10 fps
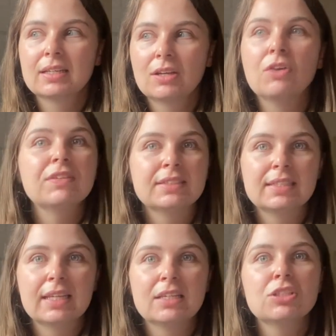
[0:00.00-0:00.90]

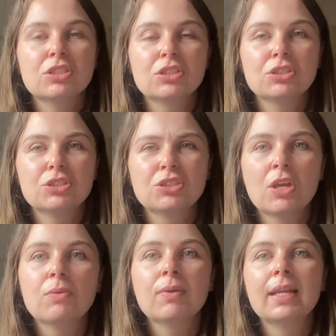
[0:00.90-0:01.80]
obviously she
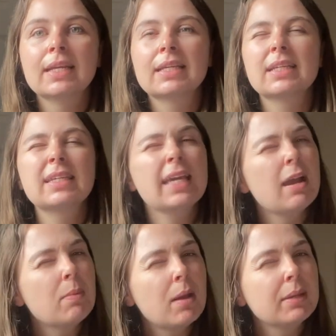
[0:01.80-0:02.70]
don't really
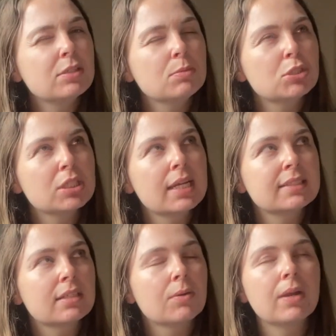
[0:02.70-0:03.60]
care about me too much. I guess,
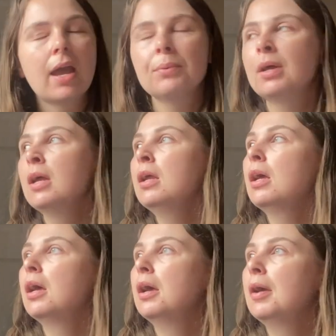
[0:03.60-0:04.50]
I don't
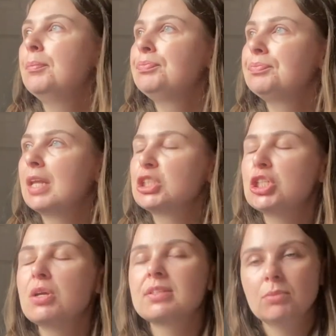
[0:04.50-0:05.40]
know. That she
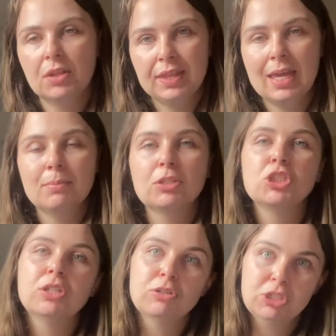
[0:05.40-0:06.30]
knows I'm not there, but
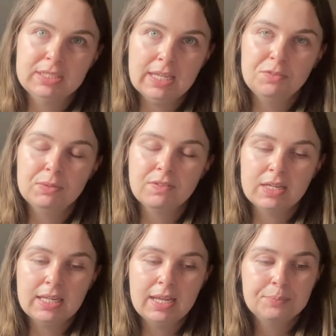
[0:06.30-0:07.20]
she knows she's safe with
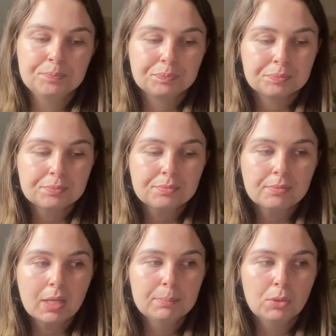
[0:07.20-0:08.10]
daddy.
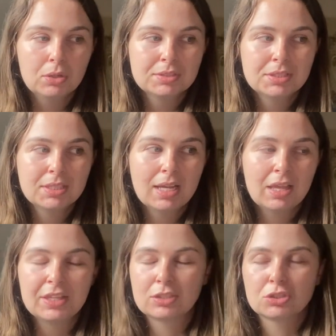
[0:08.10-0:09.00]
But I
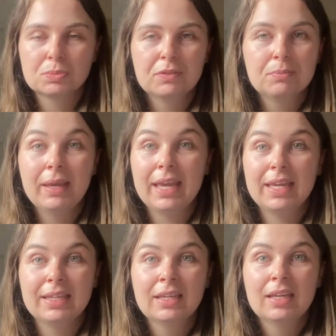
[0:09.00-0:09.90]
think just with
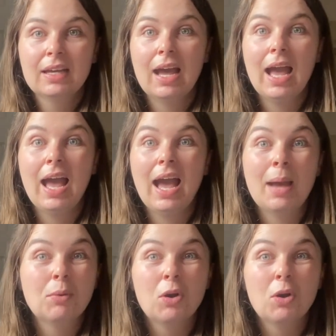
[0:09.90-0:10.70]
me, I'm